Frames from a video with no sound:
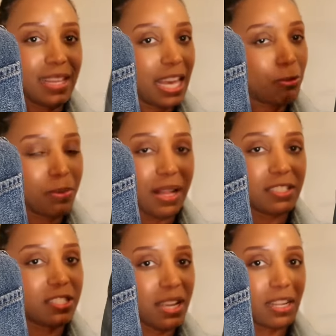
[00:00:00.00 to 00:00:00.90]

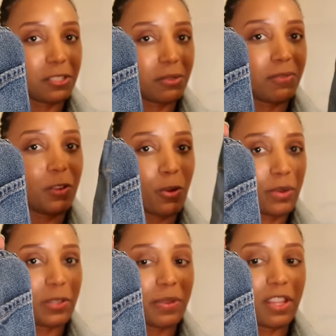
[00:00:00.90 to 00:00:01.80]
Anthropologie got you if you don't
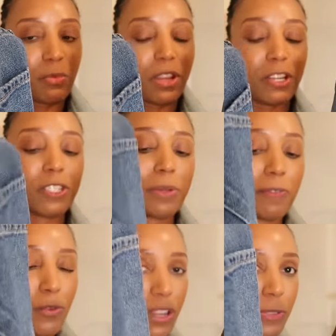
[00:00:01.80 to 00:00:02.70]
want to spend the 300. If
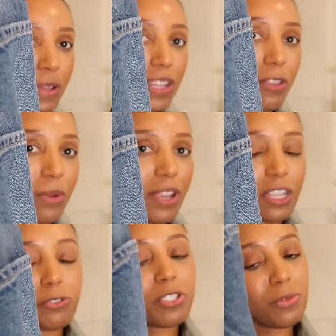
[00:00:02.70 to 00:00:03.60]
you want to spend the
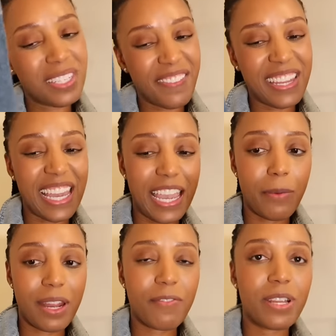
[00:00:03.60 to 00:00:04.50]
300, 278,
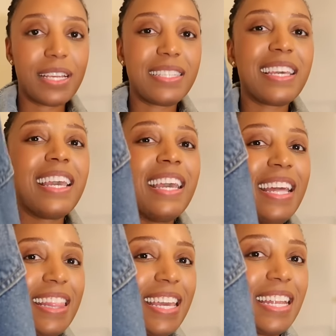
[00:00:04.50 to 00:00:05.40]
whatever it is,
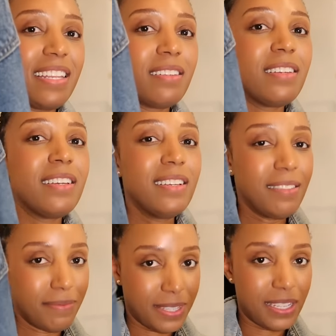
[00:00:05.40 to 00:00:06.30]
then
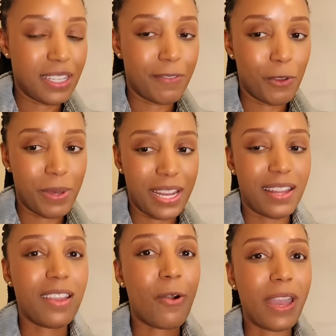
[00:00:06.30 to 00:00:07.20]
Citizen of
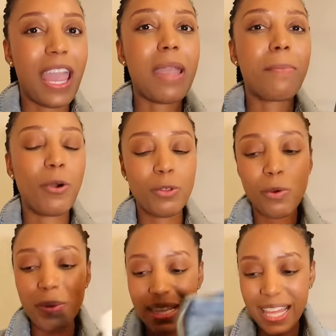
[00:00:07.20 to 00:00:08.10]
Humanity, okay? Both
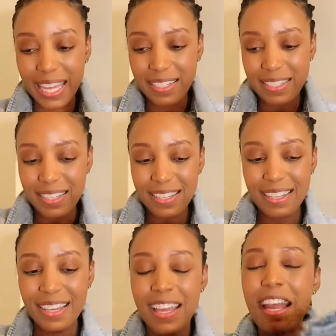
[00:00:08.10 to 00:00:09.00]
will be linked,
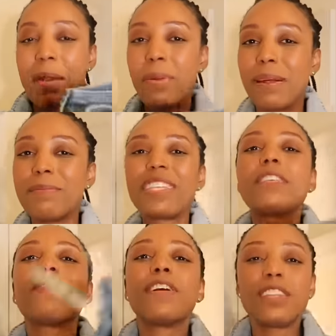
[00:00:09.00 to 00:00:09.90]
but I'm this
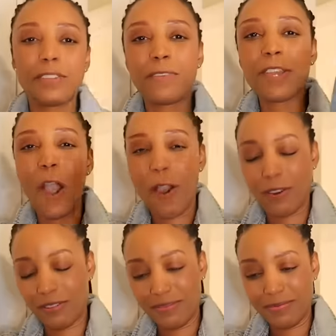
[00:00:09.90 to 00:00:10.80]
is for this is for
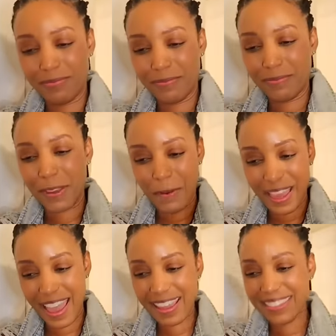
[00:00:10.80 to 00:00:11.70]
y'all,
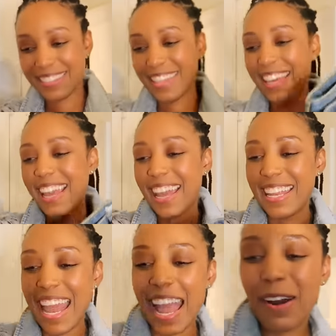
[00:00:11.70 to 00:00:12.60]
okay?
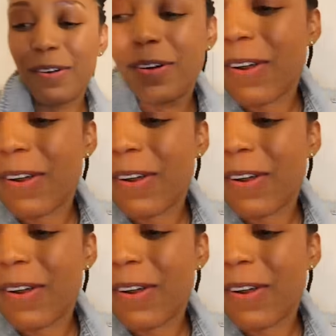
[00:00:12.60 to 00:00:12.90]
Now,